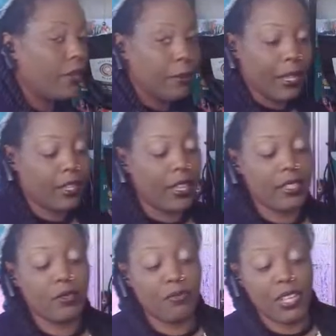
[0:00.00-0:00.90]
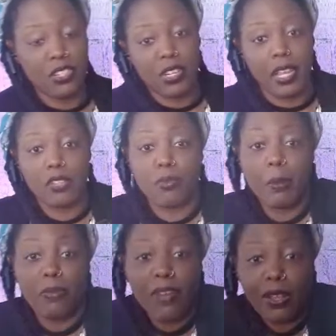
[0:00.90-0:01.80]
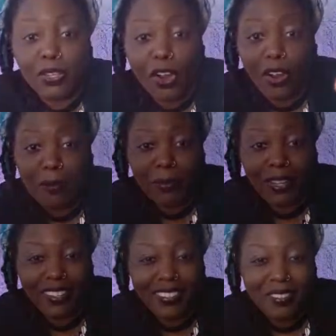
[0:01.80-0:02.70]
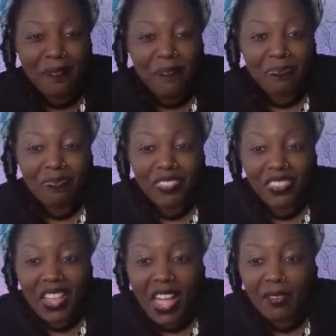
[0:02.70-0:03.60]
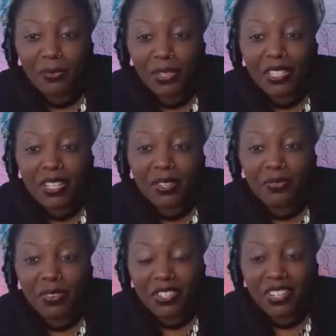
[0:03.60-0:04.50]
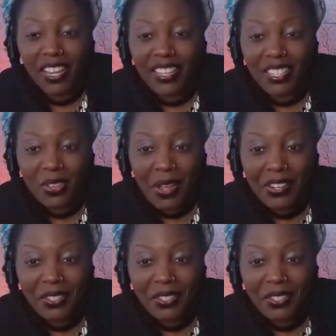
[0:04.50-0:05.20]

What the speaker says: In my case, Vegenaise. Remember, follow your heart brand. They have really good Vegenaise, so I